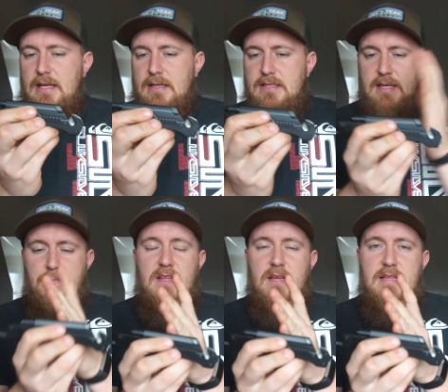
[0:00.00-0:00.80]

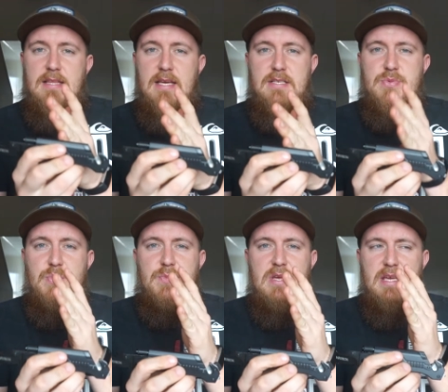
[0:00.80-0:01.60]
Something like this
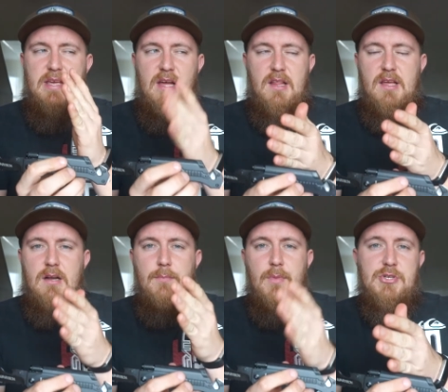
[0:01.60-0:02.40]
would be kind of like an
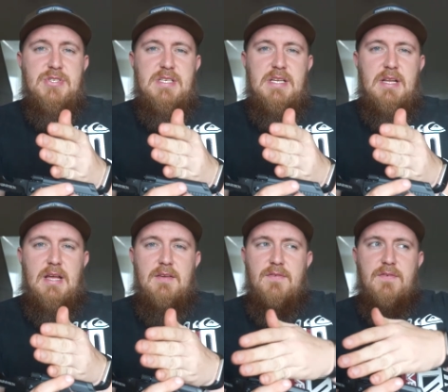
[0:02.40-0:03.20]
emergency
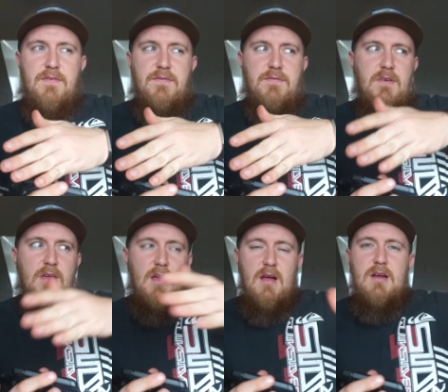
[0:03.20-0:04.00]
knife
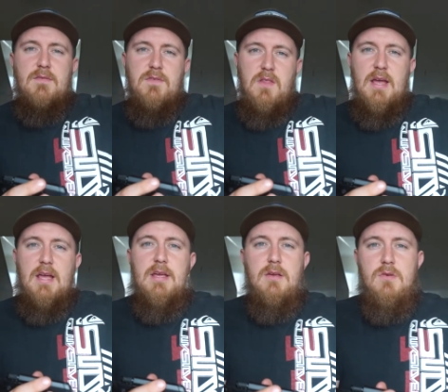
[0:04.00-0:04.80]
kind of like
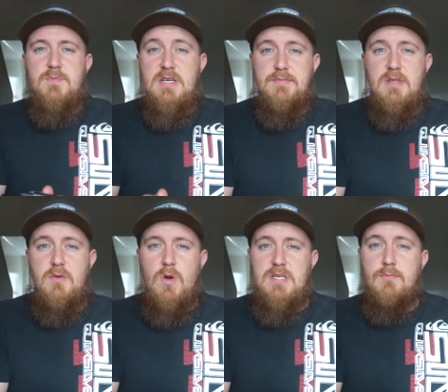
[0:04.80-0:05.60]
I use my Smith
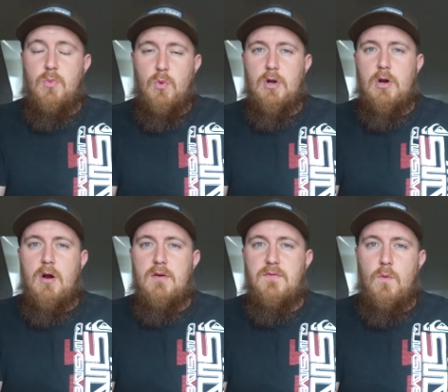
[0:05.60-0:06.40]
& Wesson border
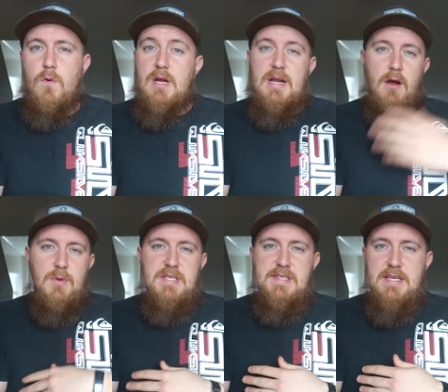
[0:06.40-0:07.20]
guard for. It
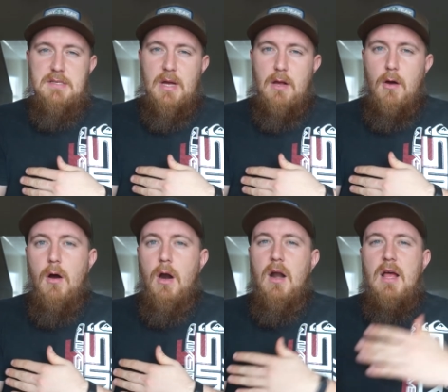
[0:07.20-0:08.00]
always stays in my
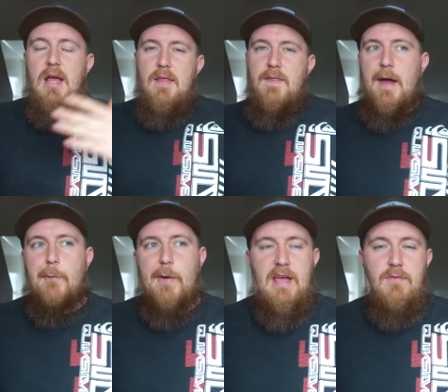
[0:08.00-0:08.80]
car. That
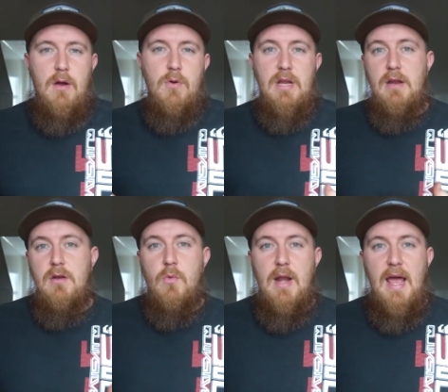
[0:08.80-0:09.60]
way, if I were to get
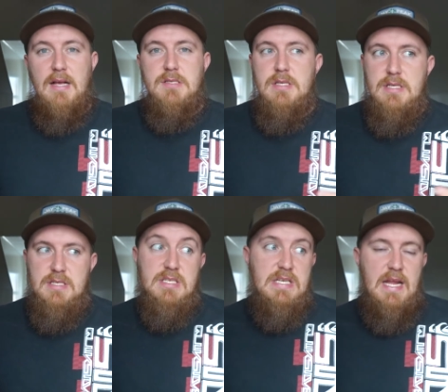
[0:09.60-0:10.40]
into an accident,
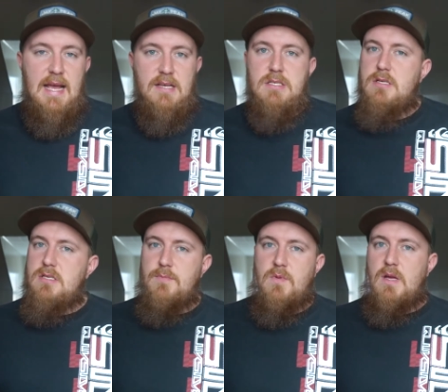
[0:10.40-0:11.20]
see an accident or
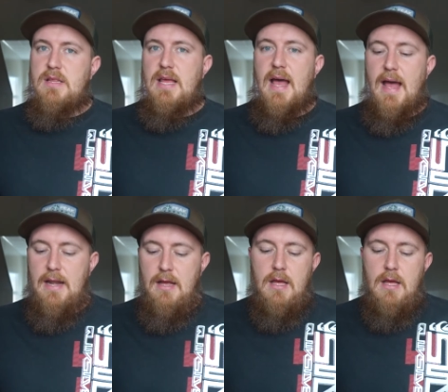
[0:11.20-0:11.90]
something like that,